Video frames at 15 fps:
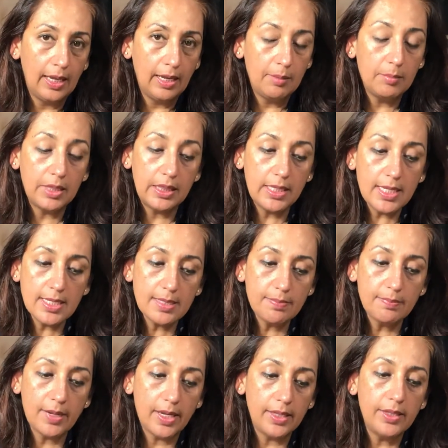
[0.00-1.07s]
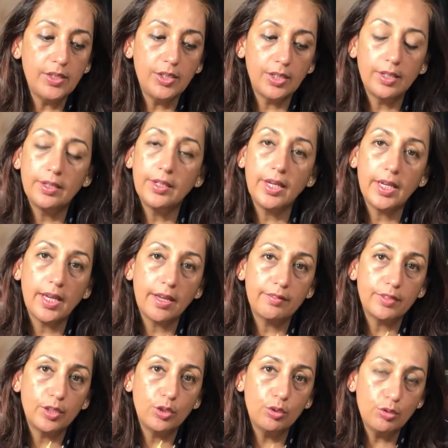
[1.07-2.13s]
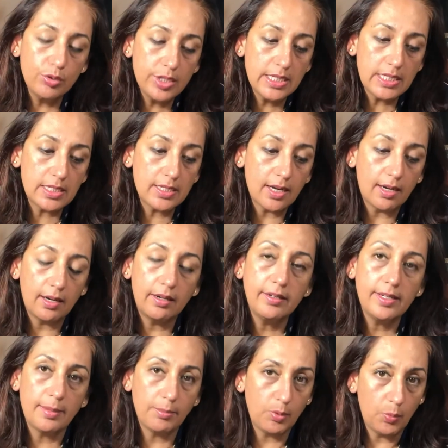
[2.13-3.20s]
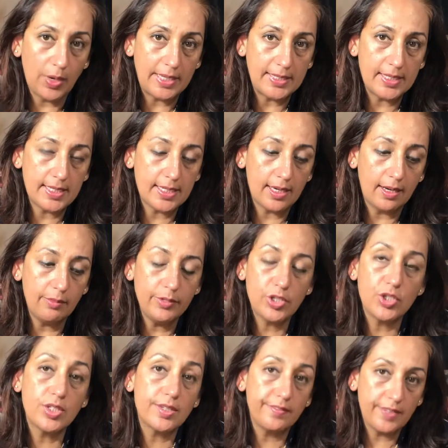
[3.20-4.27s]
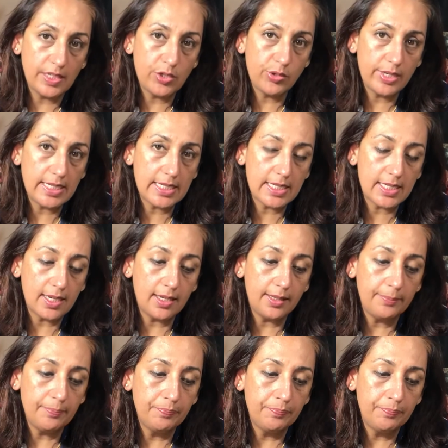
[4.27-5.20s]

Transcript: but this month they have a good star, number 1 star, which is a victory star.